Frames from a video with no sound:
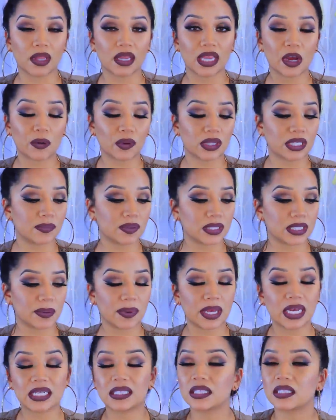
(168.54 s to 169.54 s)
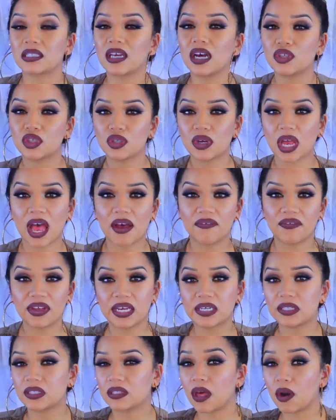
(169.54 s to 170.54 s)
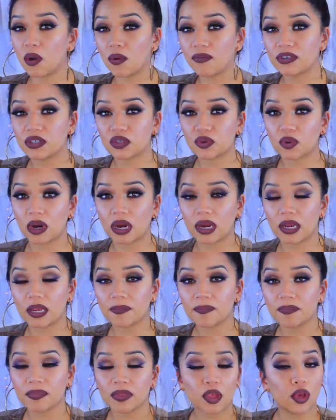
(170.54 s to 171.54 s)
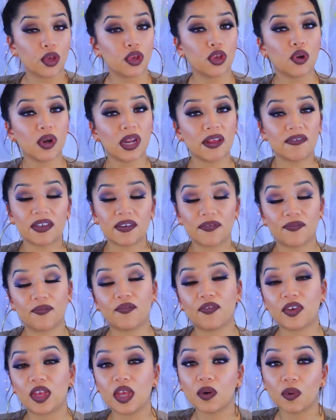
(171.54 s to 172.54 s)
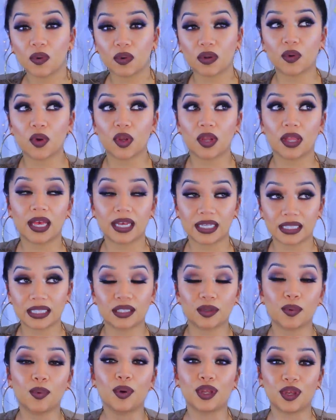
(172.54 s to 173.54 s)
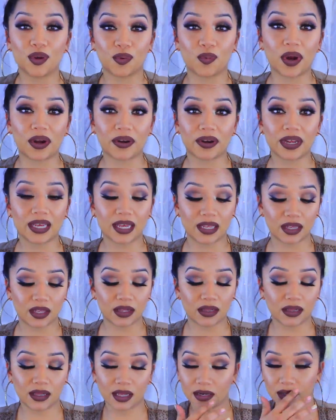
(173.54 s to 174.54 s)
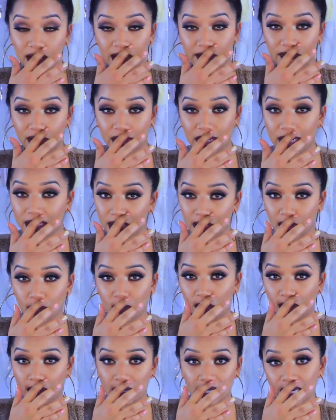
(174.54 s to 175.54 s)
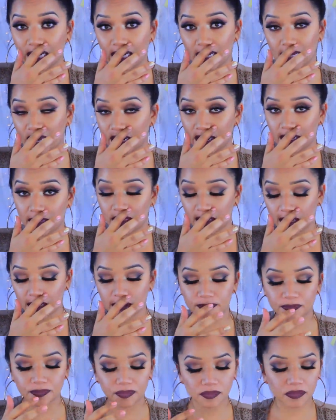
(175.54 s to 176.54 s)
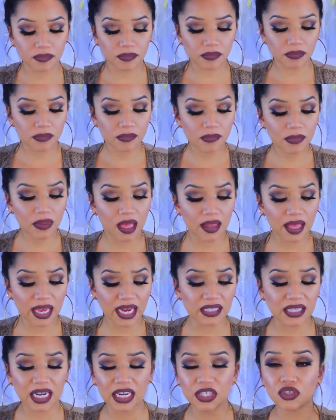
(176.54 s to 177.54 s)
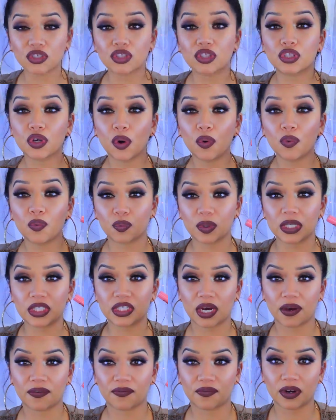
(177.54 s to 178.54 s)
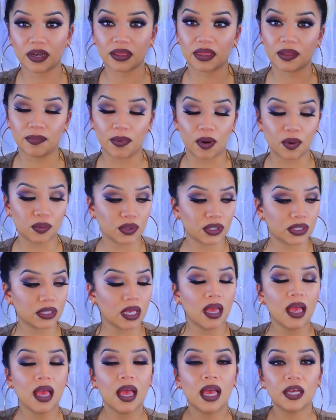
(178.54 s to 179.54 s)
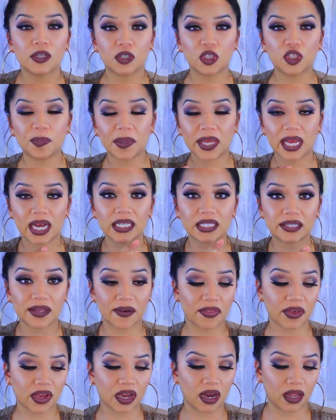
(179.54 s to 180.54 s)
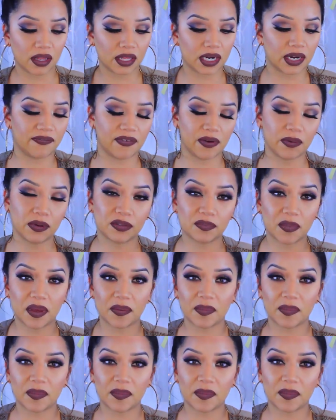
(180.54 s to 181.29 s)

liquid lipstick because it's not too heavy. It's not over drying. You don't even feel it when you're wearing it. You literally forget that you're wearing anything. Like I said, I just don't reach out for it the most just because of the color. If it was